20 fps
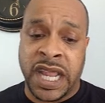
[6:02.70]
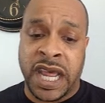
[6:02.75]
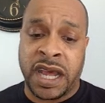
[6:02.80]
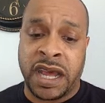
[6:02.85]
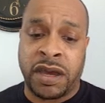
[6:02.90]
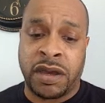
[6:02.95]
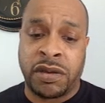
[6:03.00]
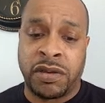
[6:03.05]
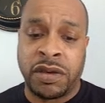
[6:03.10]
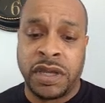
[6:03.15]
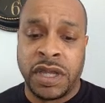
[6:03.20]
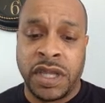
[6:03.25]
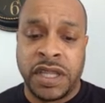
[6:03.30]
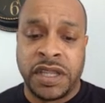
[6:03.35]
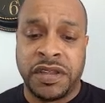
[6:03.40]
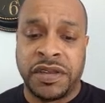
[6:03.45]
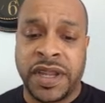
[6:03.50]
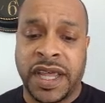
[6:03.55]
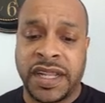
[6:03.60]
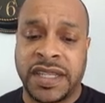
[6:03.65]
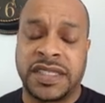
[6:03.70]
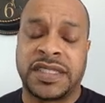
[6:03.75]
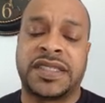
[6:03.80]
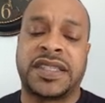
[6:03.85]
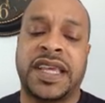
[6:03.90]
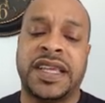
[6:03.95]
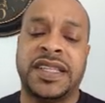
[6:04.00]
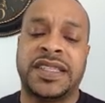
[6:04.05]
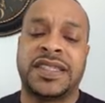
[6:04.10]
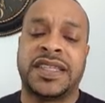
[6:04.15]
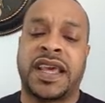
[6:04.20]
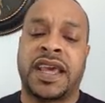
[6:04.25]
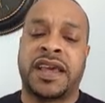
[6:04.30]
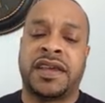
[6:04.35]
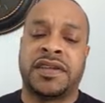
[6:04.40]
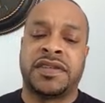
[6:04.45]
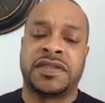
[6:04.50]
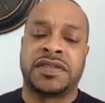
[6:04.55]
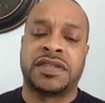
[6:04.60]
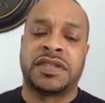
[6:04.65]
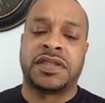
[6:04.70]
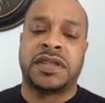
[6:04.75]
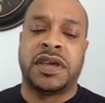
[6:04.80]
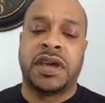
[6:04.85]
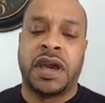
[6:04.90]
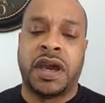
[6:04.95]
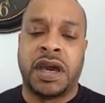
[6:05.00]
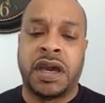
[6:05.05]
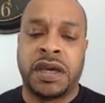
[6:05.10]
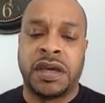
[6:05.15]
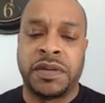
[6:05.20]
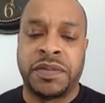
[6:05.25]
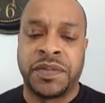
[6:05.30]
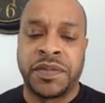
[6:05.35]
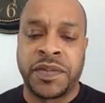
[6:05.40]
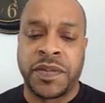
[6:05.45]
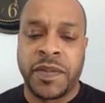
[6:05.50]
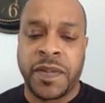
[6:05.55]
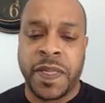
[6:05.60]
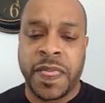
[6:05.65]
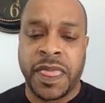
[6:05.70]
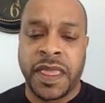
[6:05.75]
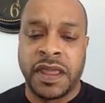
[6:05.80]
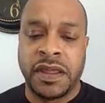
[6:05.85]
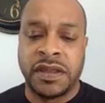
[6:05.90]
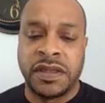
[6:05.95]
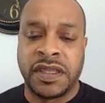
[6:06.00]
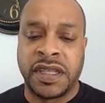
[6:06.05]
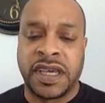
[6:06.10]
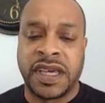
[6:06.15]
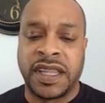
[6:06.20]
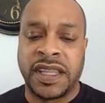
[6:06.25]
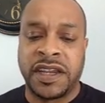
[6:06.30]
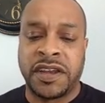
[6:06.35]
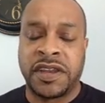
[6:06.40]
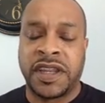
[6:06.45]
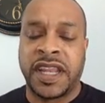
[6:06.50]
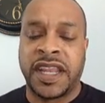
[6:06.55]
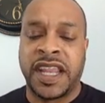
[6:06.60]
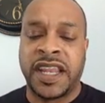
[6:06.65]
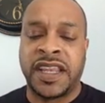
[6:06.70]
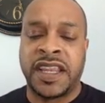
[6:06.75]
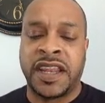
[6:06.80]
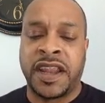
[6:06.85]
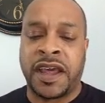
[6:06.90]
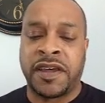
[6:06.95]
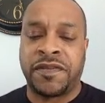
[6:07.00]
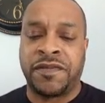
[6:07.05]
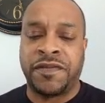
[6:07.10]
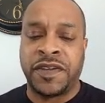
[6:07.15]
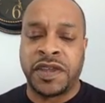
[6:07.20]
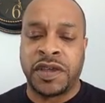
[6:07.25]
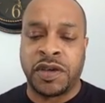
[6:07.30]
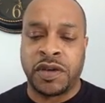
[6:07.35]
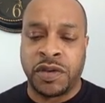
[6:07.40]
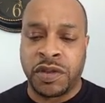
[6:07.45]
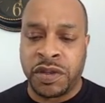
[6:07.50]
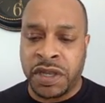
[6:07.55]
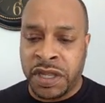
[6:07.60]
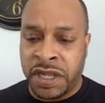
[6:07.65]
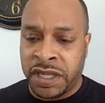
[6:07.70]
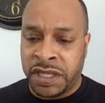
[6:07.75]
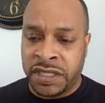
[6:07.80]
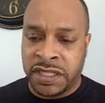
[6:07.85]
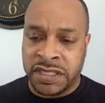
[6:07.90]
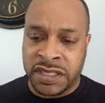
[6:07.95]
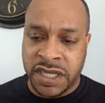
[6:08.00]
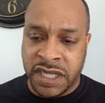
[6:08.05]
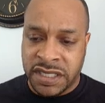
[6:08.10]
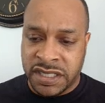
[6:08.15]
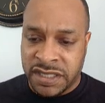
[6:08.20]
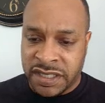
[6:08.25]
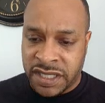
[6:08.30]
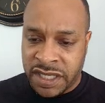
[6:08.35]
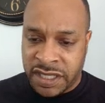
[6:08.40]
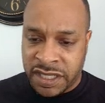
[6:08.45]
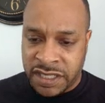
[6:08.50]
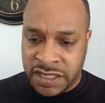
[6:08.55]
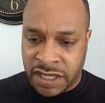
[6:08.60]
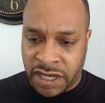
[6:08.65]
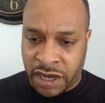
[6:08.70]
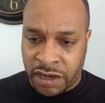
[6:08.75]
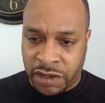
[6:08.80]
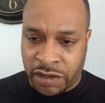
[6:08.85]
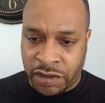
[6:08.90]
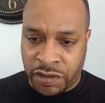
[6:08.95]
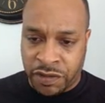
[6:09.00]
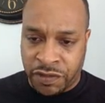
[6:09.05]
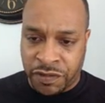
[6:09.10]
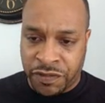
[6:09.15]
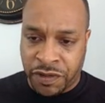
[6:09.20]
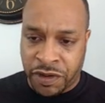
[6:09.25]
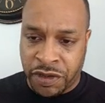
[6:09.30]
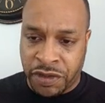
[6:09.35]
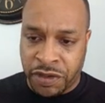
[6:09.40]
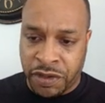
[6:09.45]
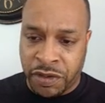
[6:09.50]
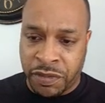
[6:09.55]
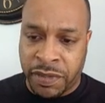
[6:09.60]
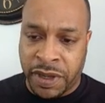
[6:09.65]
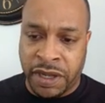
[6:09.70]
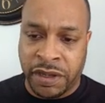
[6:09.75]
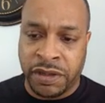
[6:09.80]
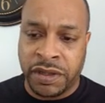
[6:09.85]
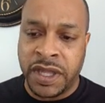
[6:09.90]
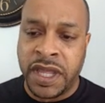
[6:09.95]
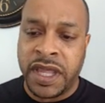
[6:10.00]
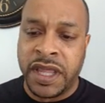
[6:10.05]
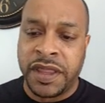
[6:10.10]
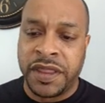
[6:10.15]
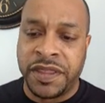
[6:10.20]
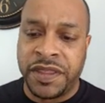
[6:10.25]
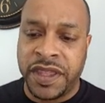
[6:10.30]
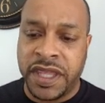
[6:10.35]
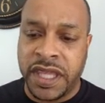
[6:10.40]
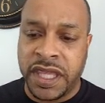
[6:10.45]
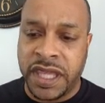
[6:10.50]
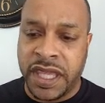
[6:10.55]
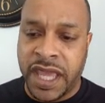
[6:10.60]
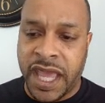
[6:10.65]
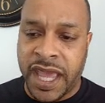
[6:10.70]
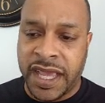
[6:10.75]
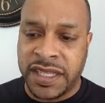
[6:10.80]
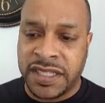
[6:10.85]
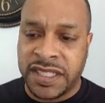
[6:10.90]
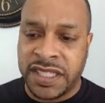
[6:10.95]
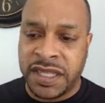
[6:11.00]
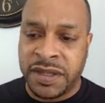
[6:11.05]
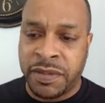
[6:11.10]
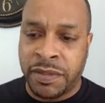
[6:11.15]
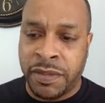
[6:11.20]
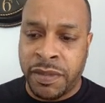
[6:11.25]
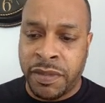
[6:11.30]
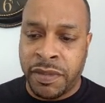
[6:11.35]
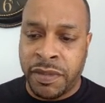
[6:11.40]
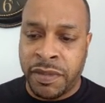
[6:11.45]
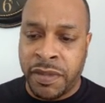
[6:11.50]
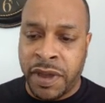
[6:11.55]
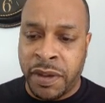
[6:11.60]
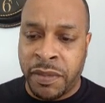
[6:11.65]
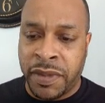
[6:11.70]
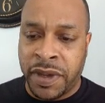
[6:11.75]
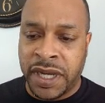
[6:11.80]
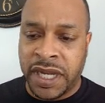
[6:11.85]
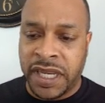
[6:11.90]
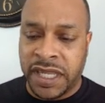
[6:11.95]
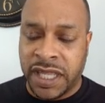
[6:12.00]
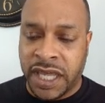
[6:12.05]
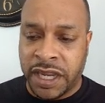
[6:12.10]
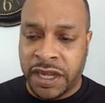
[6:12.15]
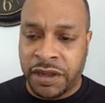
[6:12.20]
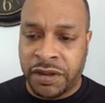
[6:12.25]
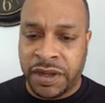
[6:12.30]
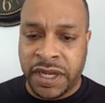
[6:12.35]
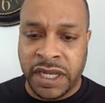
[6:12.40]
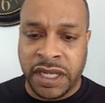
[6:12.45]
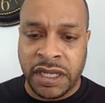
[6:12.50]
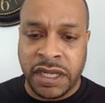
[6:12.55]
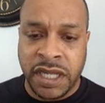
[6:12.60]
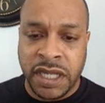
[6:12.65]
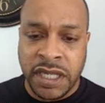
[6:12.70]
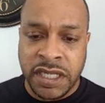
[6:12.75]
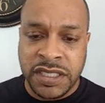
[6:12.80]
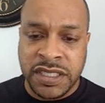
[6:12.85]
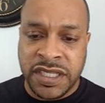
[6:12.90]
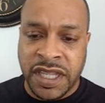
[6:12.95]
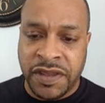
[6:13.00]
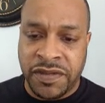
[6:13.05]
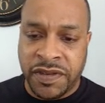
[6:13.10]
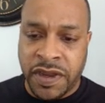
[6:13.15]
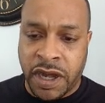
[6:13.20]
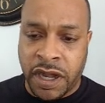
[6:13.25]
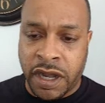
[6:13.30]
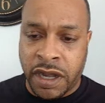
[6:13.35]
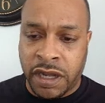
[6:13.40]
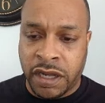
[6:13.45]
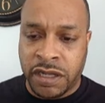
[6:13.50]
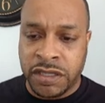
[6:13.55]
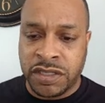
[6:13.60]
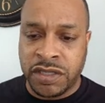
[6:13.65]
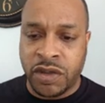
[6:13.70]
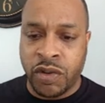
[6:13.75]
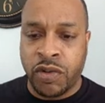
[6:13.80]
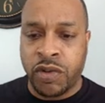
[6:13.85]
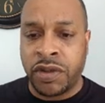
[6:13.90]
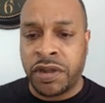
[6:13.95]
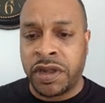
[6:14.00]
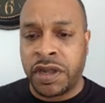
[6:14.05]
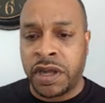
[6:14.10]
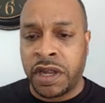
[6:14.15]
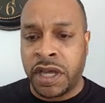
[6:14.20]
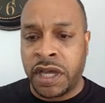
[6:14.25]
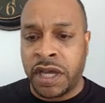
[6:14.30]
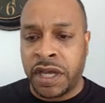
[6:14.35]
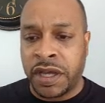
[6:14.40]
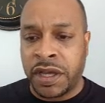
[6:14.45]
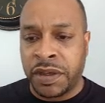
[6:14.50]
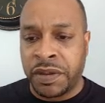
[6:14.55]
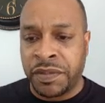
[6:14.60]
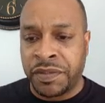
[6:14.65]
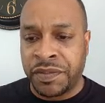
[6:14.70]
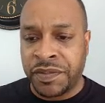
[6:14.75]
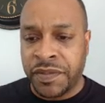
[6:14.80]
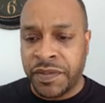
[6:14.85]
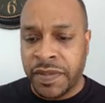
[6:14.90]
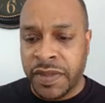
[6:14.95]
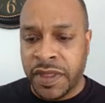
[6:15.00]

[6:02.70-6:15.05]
now, United States has declared that they did not feel, and it discusses it in this article further about the anti-money laundering safeguards or